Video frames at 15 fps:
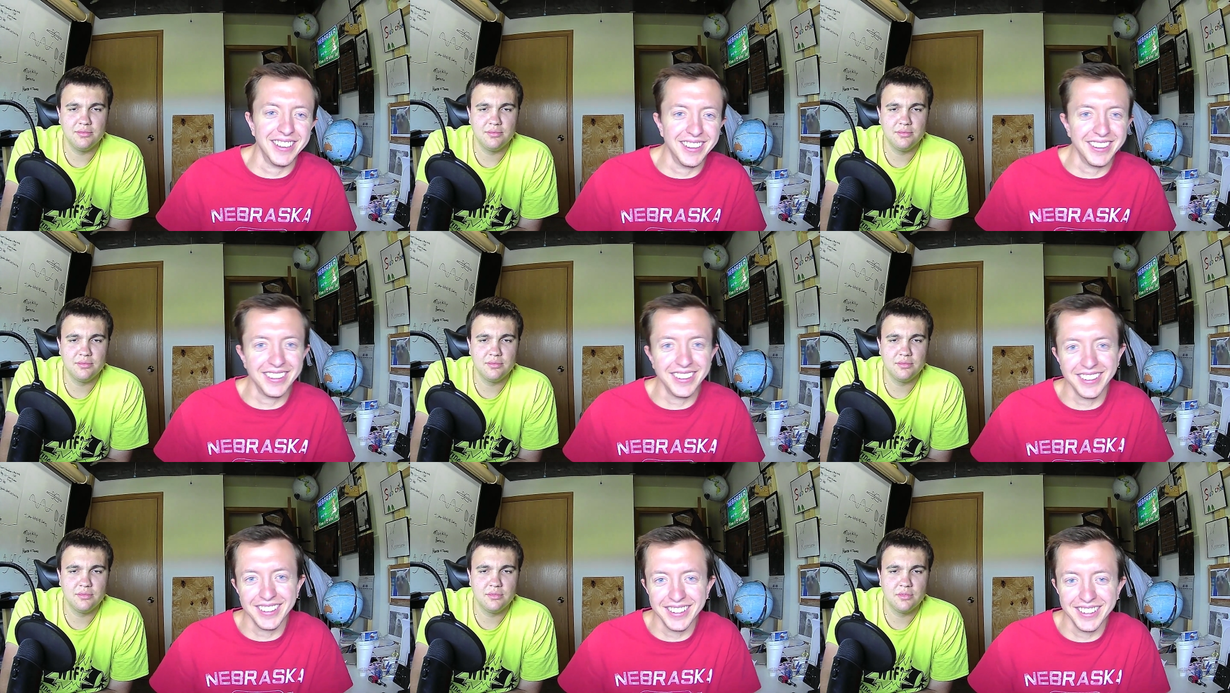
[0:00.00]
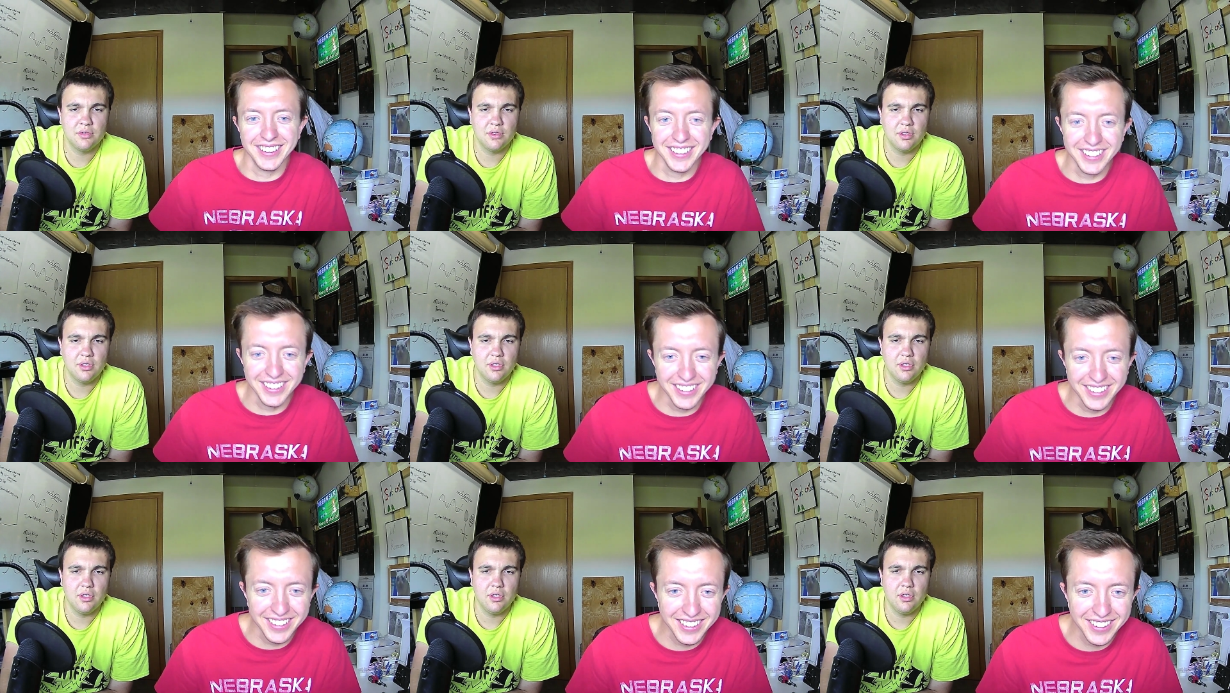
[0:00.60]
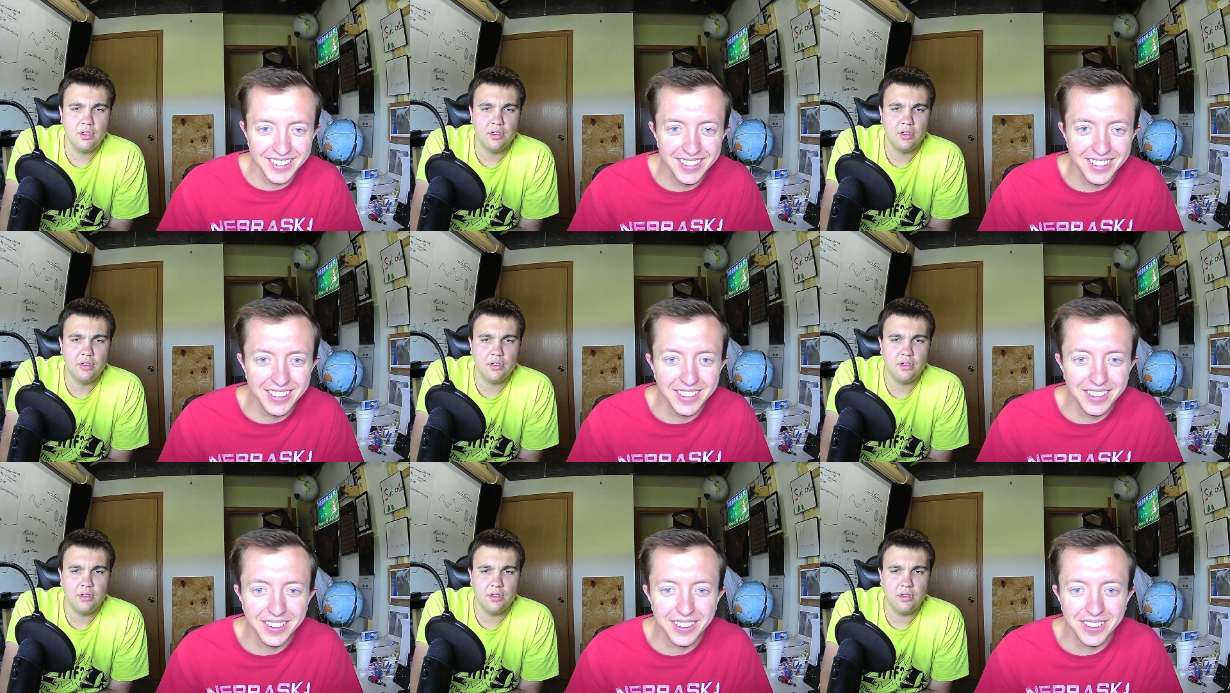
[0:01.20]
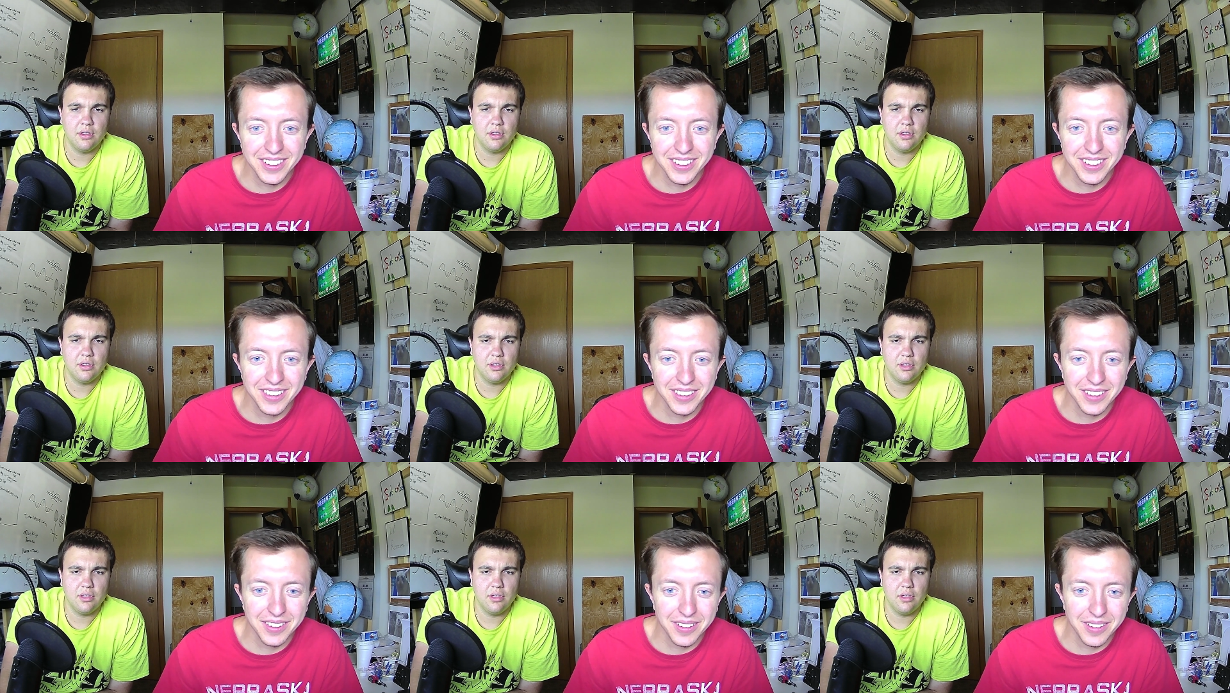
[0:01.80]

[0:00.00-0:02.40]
Nobody speaks.